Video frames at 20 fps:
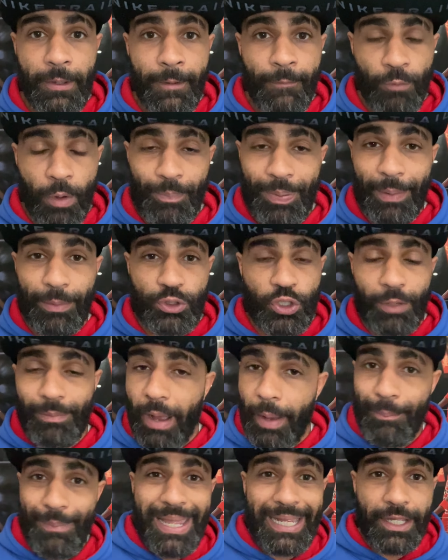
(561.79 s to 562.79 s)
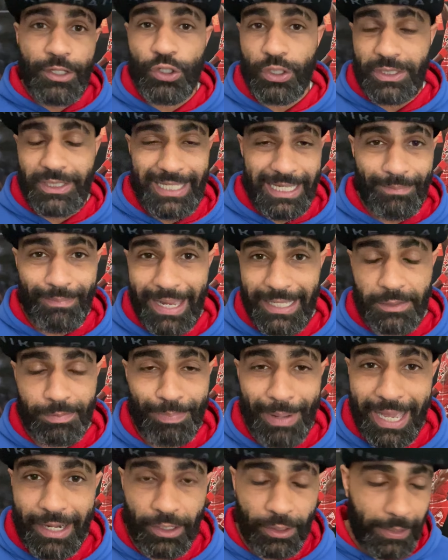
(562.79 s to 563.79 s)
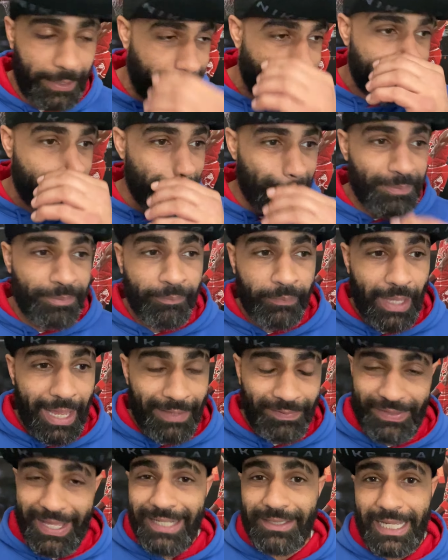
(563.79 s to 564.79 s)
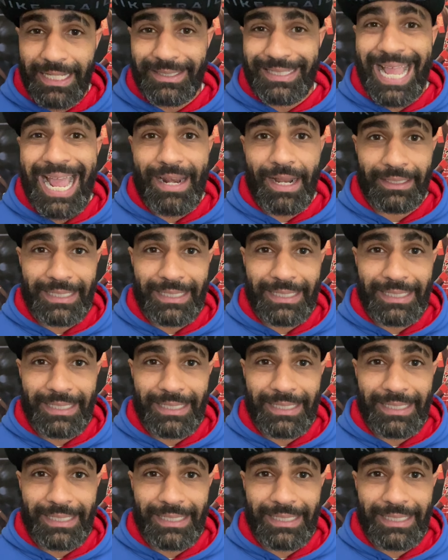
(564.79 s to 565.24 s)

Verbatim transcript: when people talk about making your teammates better and and things like that.